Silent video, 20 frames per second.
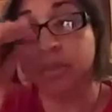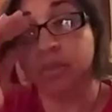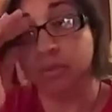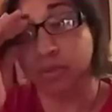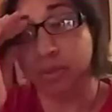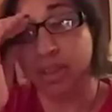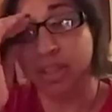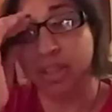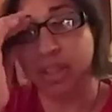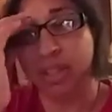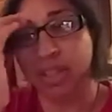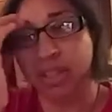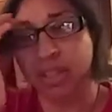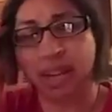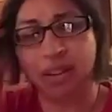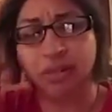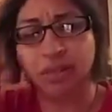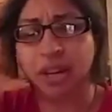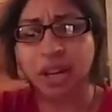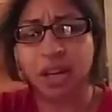which doesn't
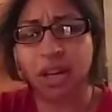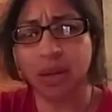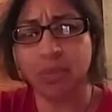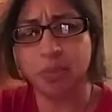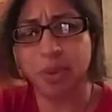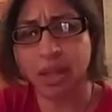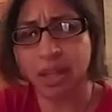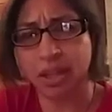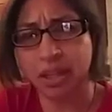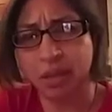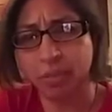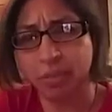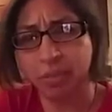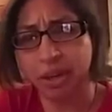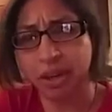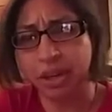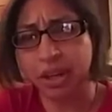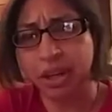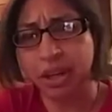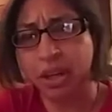ever end up being
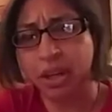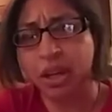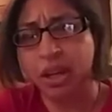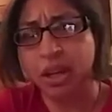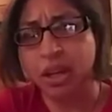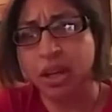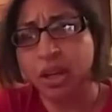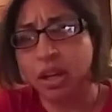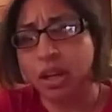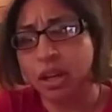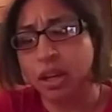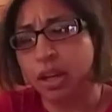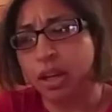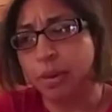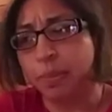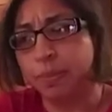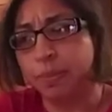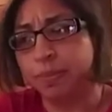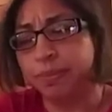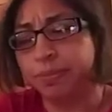temporary.
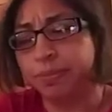And